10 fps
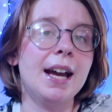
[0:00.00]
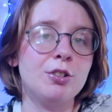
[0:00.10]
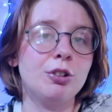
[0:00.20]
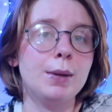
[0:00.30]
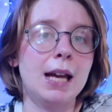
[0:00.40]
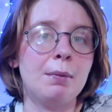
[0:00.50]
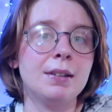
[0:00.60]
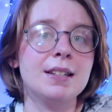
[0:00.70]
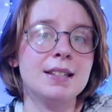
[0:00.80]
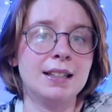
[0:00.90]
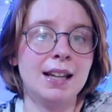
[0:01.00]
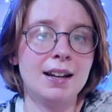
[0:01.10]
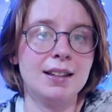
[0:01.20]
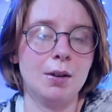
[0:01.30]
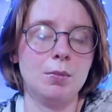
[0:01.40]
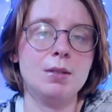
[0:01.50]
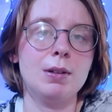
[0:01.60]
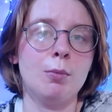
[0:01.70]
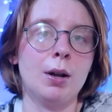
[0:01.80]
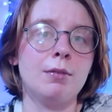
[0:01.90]
and you'll be able to select them to
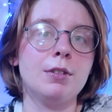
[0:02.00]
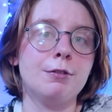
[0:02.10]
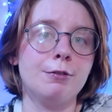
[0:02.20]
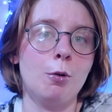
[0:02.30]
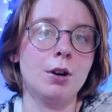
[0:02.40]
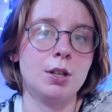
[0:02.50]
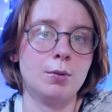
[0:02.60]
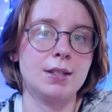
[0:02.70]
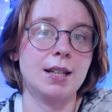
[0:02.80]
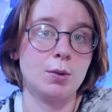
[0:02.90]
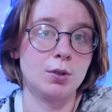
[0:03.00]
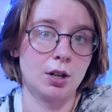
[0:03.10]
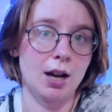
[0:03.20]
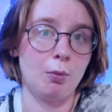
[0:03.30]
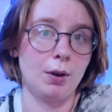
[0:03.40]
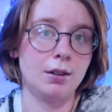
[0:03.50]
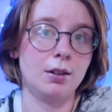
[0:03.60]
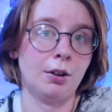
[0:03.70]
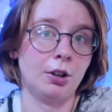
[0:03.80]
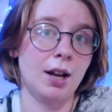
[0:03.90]
be one of the 4 units that you start out
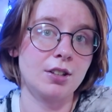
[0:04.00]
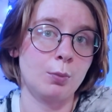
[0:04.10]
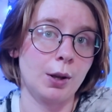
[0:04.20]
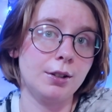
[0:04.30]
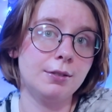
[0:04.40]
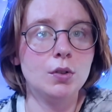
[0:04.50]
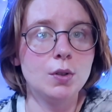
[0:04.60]
with on your next one.